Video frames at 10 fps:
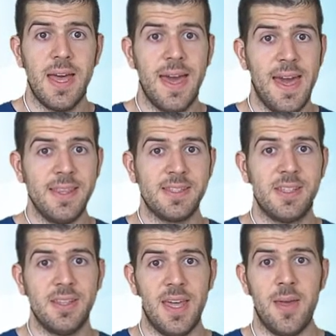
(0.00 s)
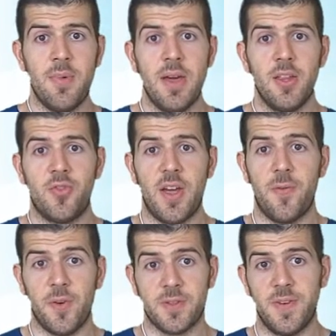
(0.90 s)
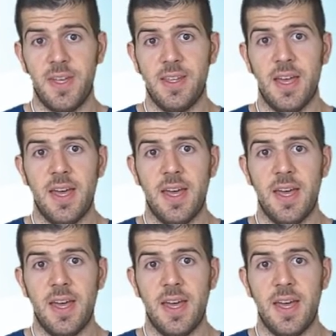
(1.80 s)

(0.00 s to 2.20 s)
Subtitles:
hence the name triphosphate.